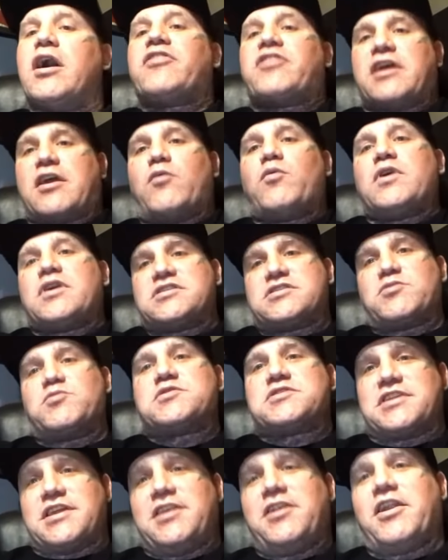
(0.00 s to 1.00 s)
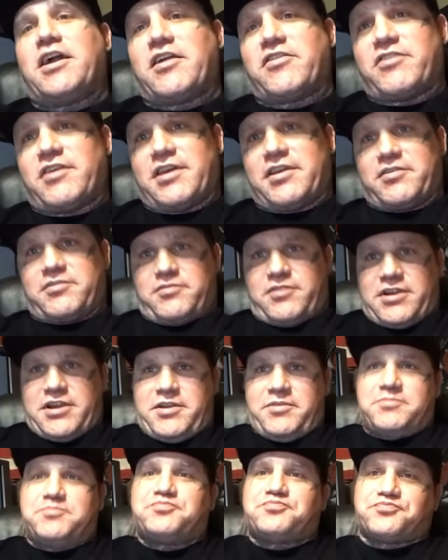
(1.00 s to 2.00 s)
think it was an internet thing,
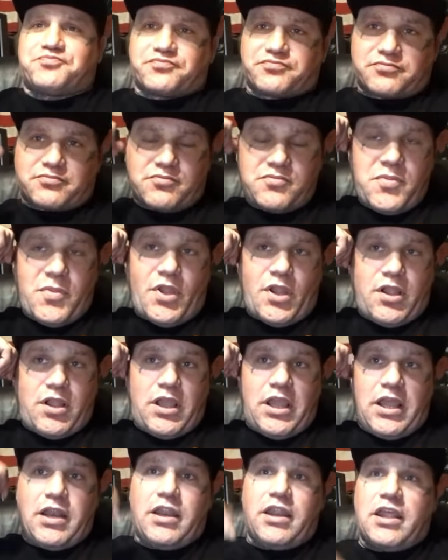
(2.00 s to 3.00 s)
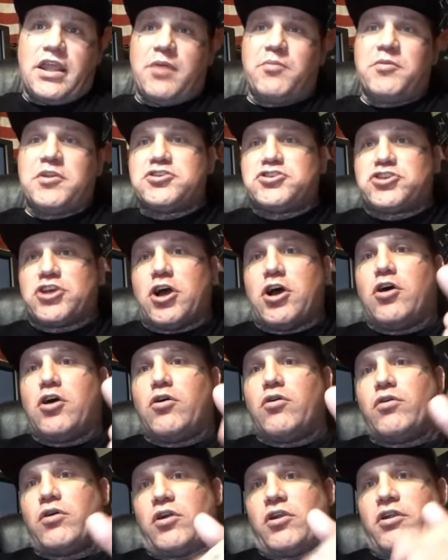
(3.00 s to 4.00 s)
right? And him and
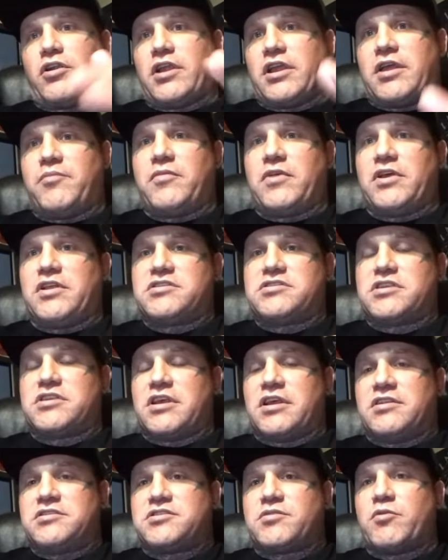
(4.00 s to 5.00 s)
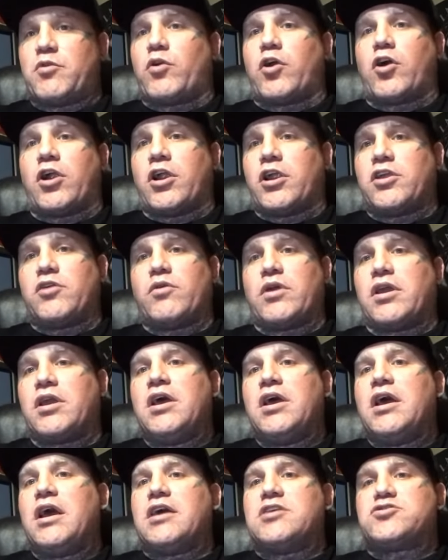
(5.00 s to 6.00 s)
Joe, or him and somebody were arguing,
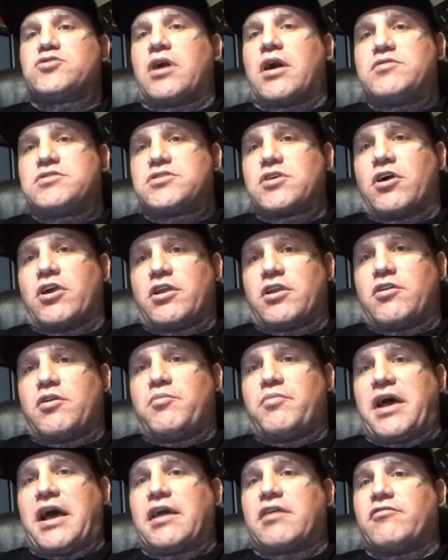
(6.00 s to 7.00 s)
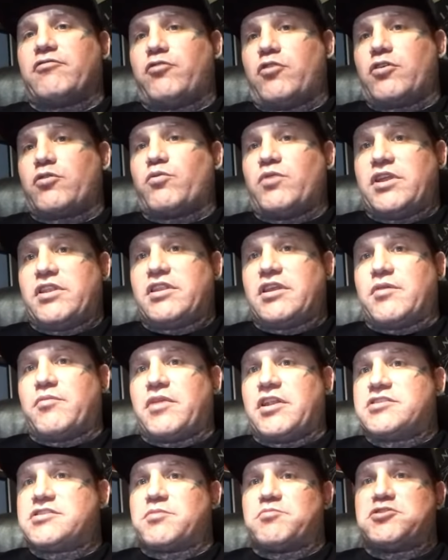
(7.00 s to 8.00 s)
and so I was arguing back and forth with them
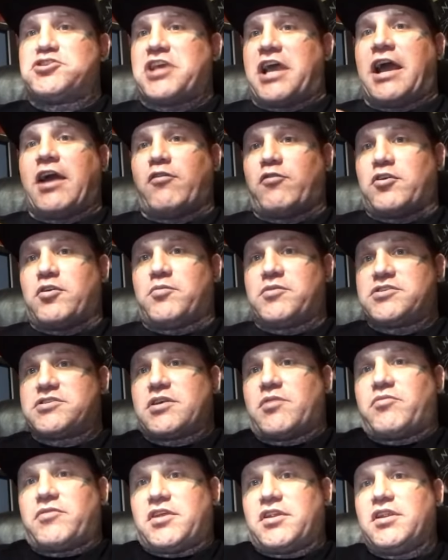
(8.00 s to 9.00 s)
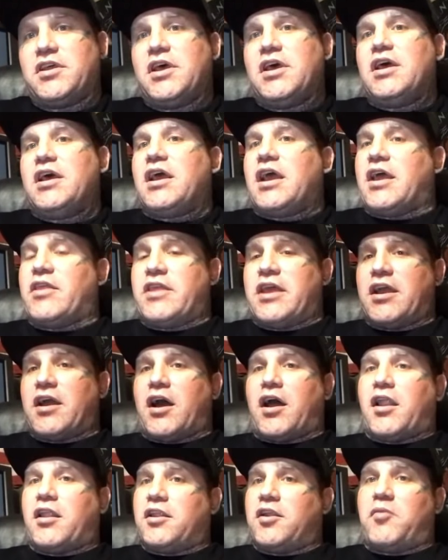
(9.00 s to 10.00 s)
in some chat room or something, and they
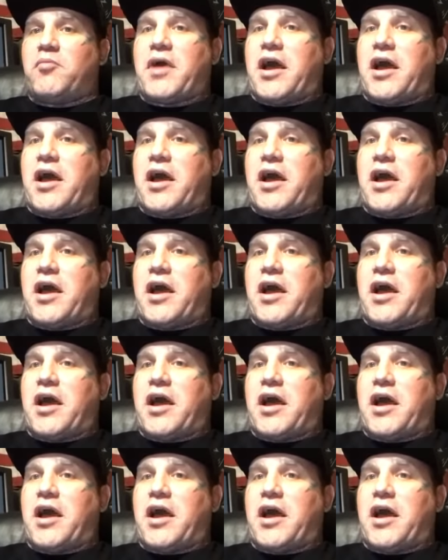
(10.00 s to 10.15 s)
got a little